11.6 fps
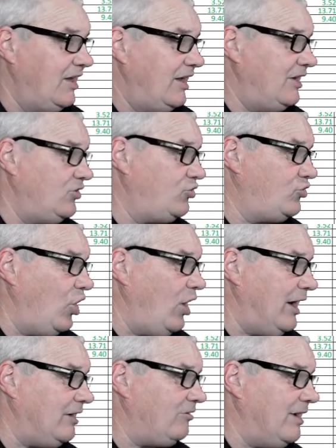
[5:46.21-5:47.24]
and a
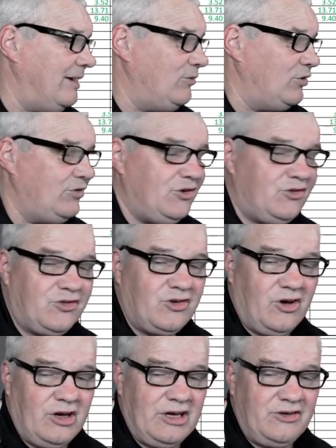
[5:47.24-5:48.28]
diagram on this
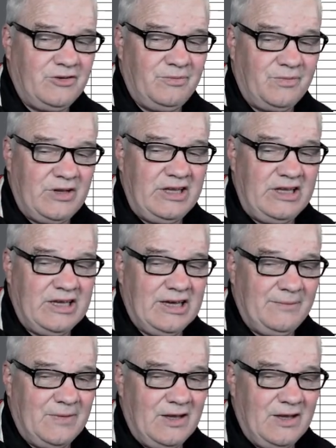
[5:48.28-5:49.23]
side here.